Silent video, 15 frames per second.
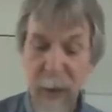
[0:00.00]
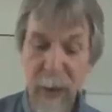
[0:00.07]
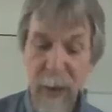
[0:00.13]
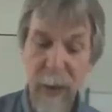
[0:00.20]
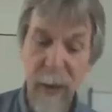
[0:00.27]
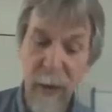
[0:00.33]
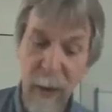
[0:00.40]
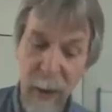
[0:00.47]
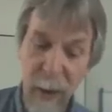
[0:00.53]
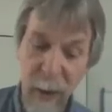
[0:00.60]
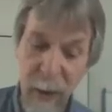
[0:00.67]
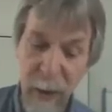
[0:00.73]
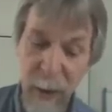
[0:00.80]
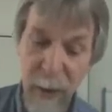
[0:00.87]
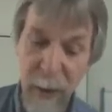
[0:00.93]

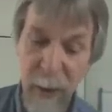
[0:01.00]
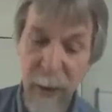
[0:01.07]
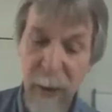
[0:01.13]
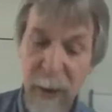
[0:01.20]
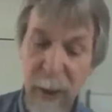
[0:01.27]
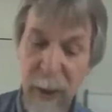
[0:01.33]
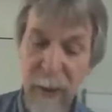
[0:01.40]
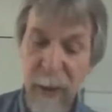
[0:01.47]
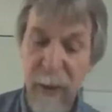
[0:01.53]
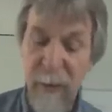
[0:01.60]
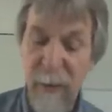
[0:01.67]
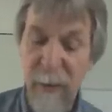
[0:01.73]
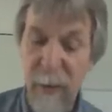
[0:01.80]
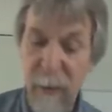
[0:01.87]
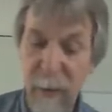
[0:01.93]
are getting
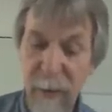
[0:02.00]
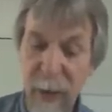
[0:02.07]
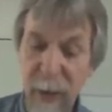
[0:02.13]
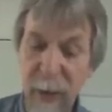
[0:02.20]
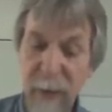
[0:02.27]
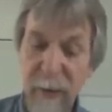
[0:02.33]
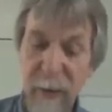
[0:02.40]
the result.